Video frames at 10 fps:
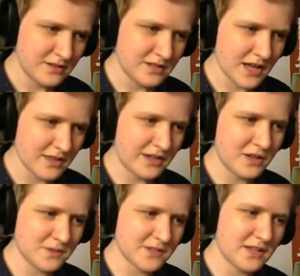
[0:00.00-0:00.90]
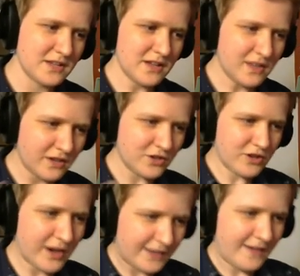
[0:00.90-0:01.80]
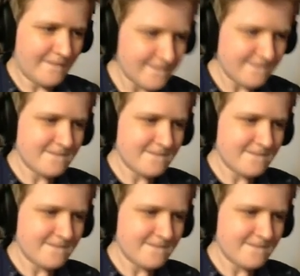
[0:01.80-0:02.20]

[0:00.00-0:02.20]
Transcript: Yeah, then it goes in, and then you crank it. Uh -oh.